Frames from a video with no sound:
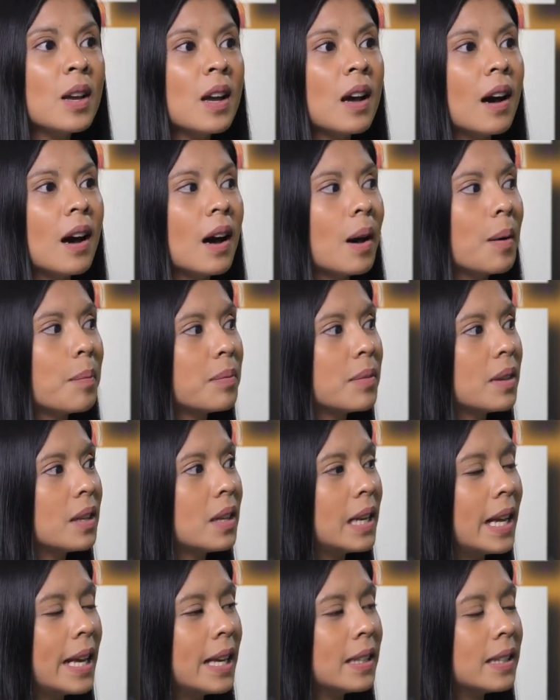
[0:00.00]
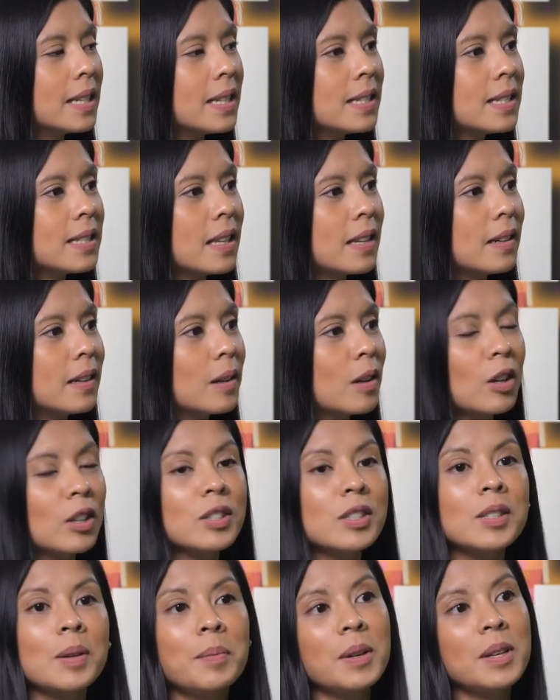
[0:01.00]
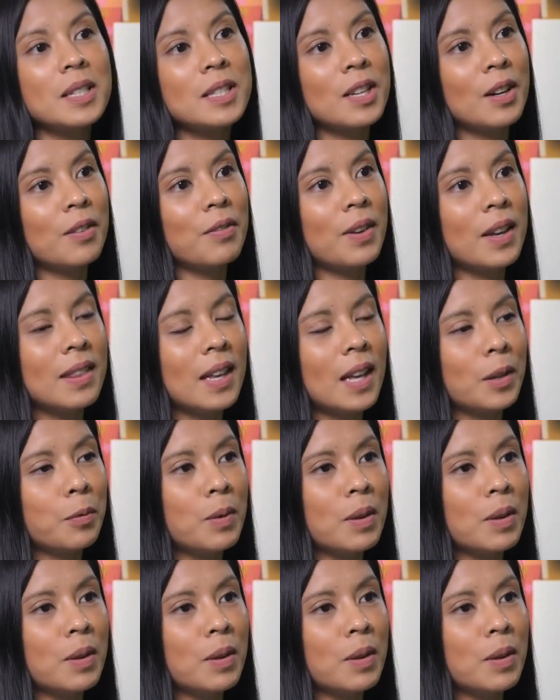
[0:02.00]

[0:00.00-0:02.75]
The latest customer survey that